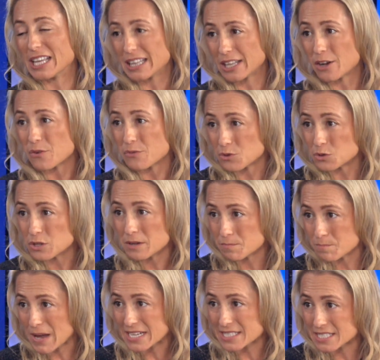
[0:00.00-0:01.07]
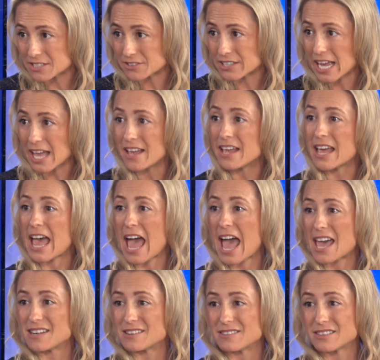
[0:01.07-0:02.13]
killing off good bacteria
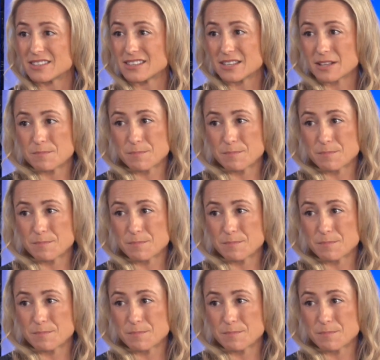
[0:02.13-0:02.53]
and the